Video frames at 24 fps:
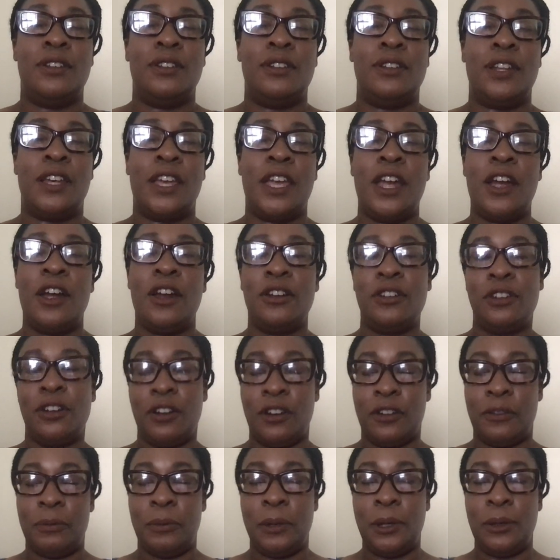the character
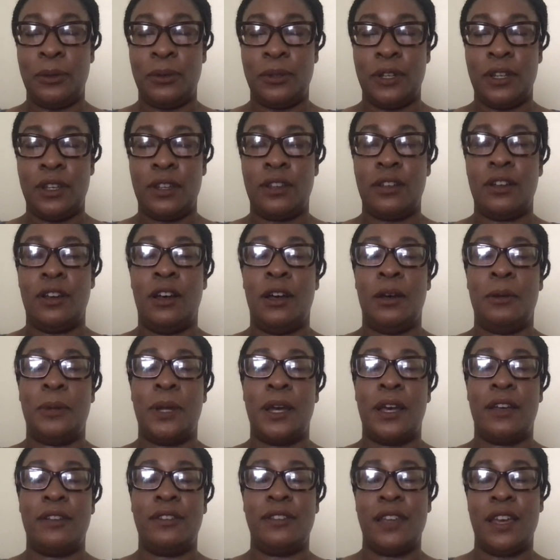of music,
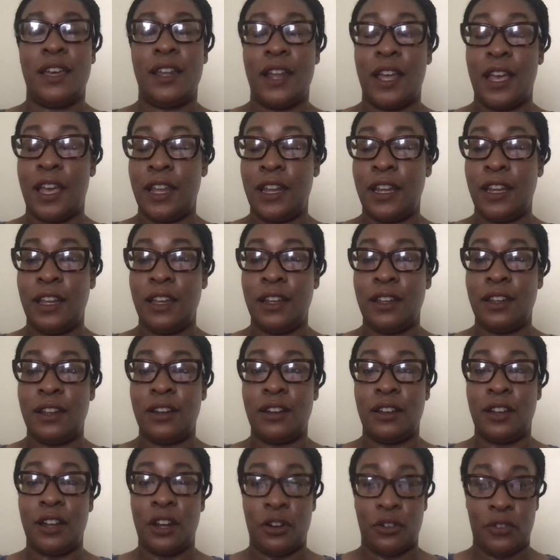like I said, Annie did
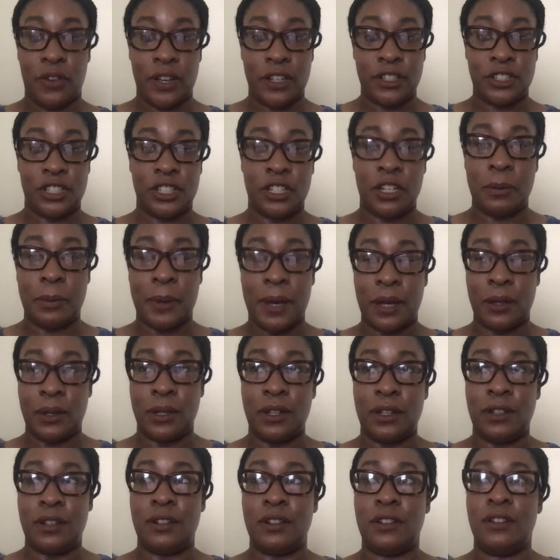a narration about
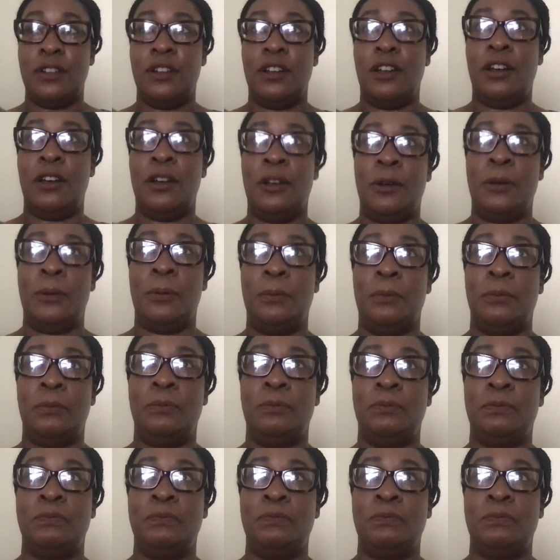it, and